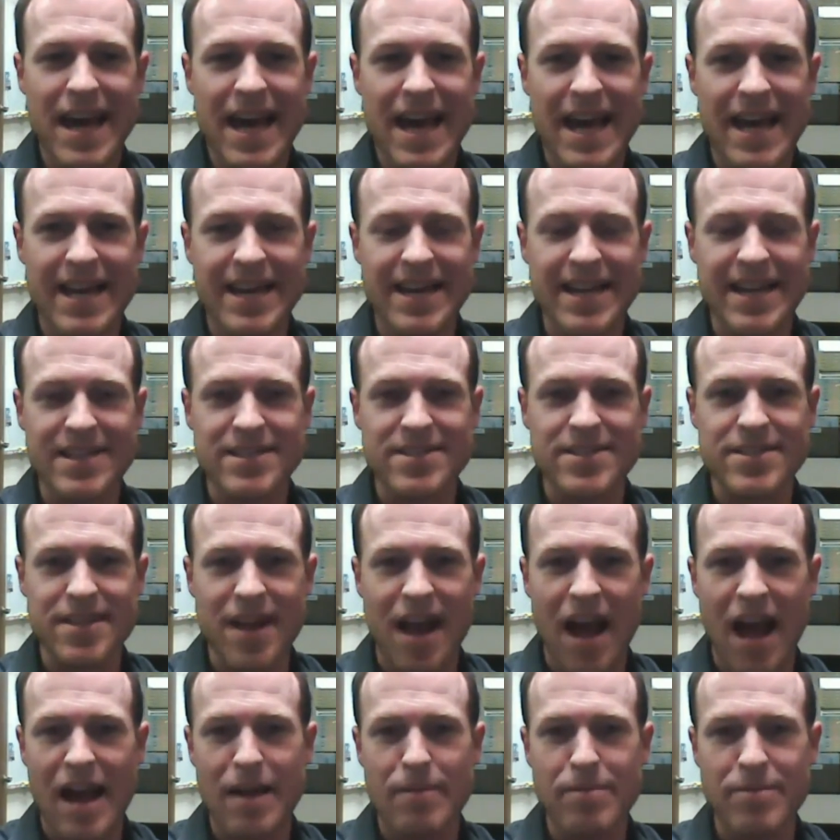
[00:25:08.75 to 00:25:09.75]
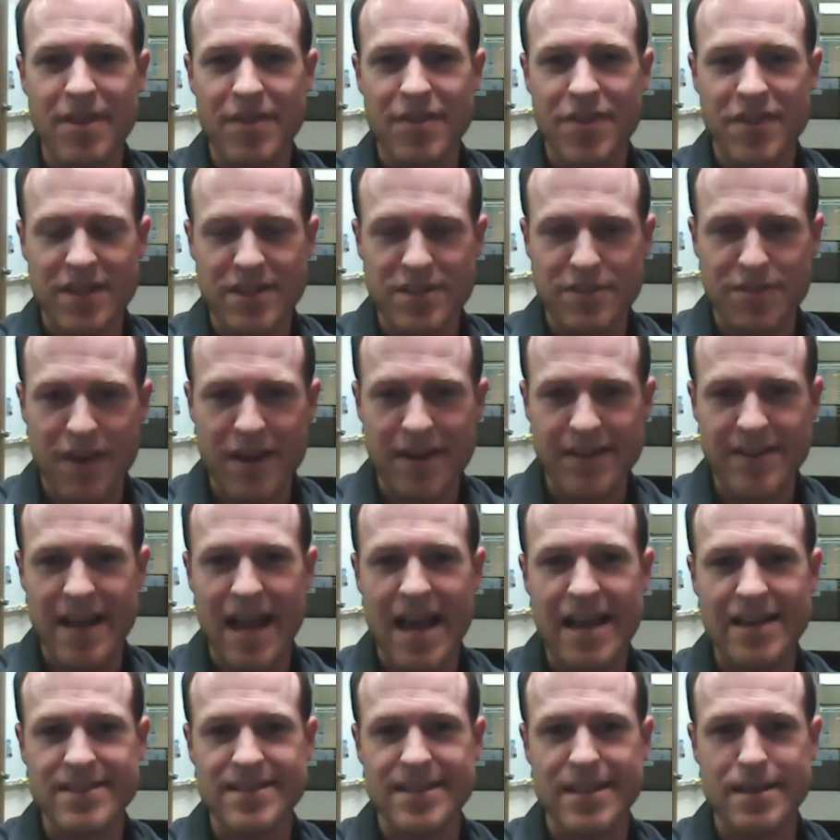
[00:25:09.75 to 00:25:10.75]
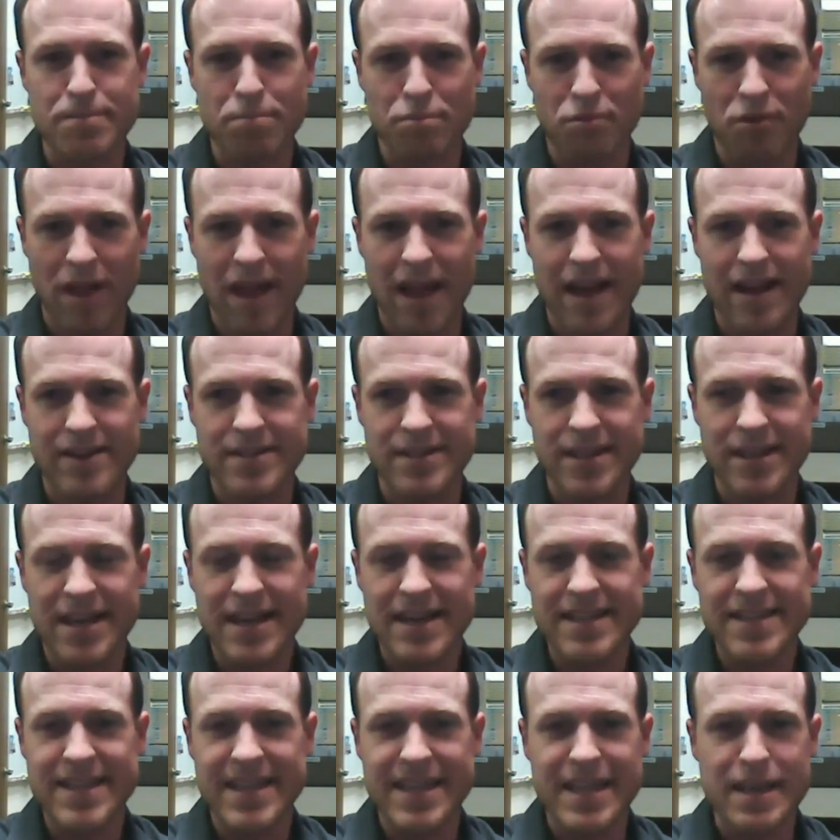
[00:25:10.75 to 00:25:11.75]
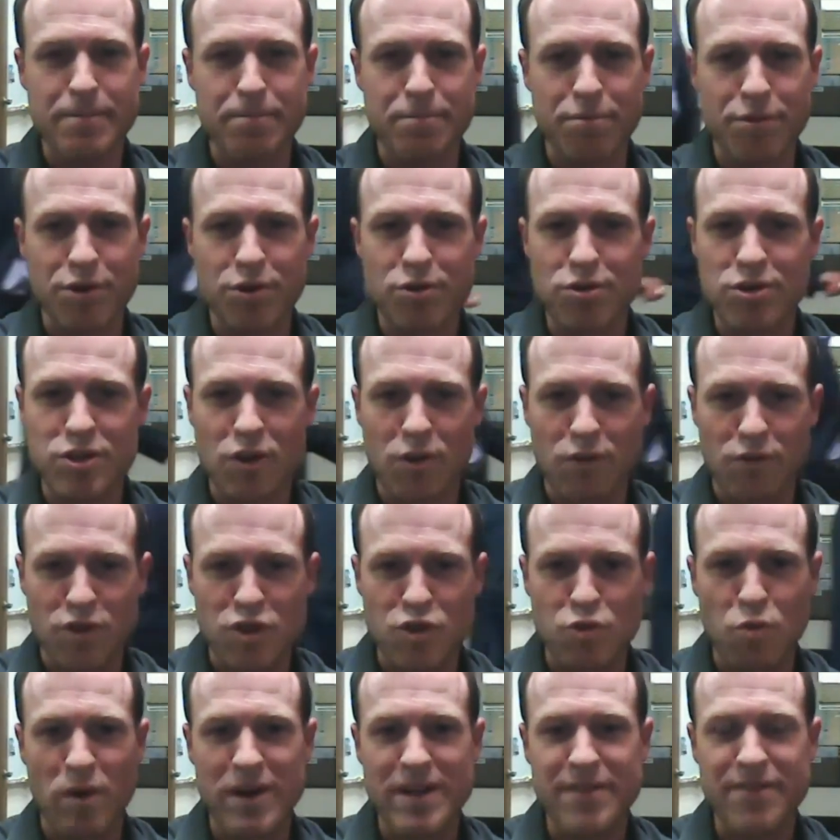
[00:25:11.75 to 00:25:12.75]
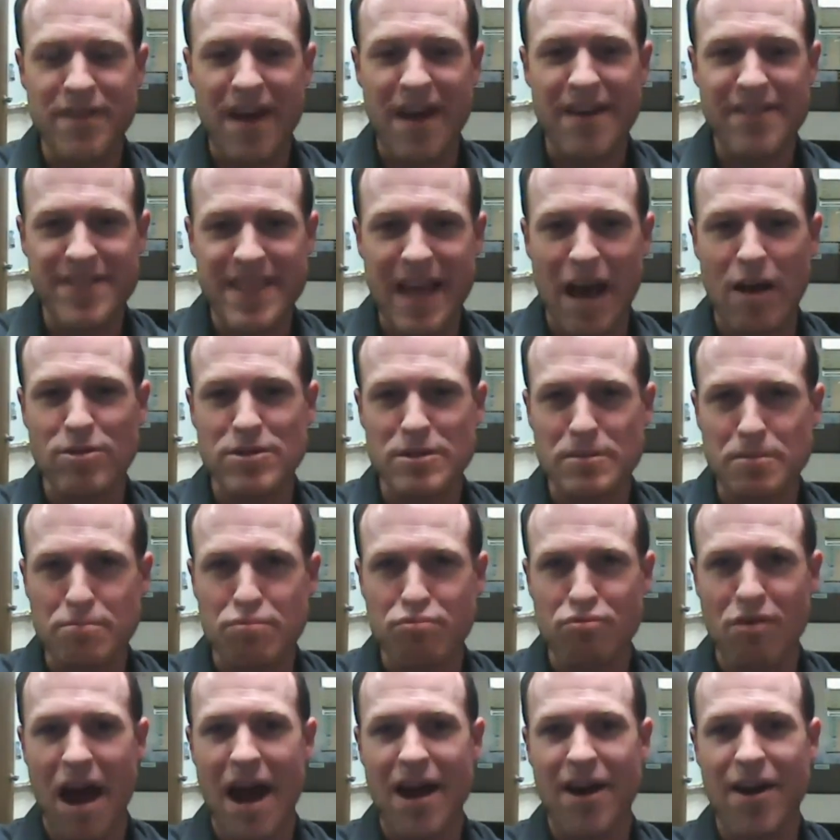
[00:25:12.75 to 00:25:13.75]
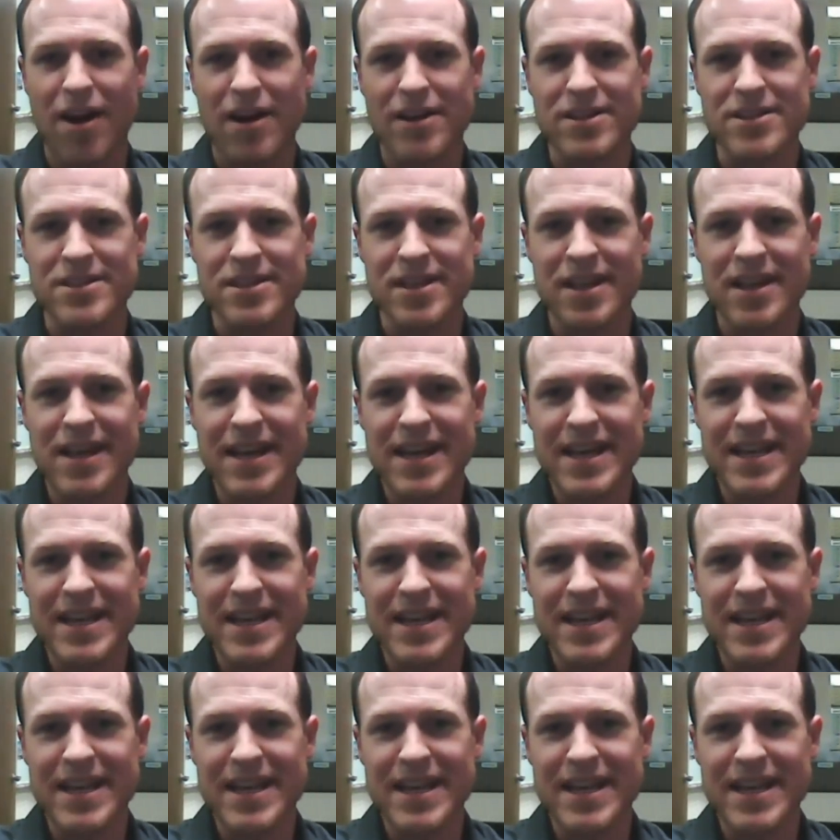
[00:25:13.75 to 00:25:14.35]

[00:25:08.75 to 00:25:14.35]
and it's time that this fantastic plant that can produce over 25,000 products,